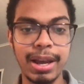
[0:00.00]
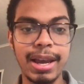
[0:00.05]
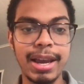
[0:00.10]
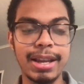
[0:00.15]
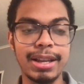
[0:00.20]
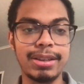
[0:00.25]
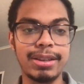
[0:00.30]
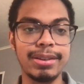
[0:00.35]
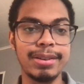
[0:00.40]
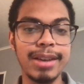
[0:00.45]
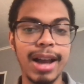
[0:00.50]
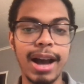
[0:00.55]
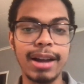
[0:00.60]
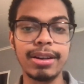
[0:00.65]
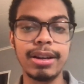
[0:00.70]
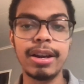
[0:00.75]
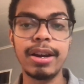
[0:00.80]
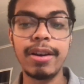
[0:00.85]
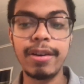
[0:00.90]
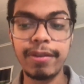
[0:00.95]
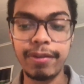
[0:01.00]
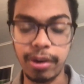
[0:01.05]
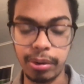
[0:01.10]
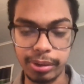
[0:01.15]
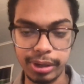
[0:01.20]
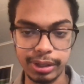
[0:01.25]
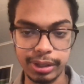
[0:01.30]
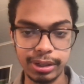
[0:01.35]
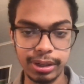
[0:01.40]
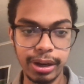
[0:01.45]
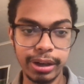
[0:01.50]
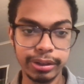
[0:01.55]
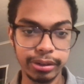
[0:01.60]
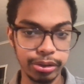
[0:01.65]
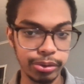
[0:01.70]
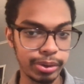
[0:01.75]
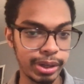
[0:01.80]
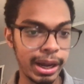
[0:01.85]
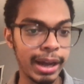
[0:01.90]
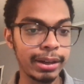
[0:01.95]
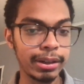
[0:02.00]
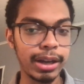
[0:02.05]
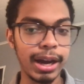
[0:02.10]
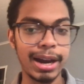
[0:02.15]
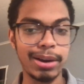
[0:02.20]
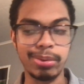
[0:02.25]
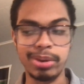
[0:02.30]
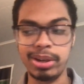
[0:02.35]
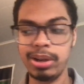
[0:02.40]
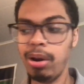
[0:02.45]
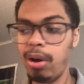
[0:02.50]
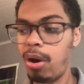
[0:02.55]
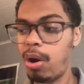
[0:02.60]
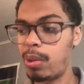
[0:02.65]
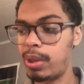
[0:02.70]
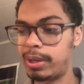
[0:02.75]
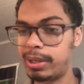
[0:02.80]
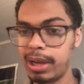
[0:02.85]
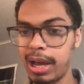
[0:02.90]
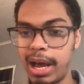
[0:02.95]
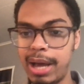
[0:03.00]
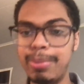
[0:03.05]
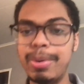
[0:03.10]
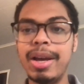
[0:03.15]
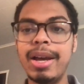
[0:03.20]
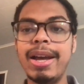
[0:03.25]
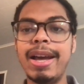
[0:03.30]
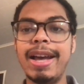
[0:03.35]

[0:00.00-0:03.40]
It is not focused on Luka and Kyrie all the time.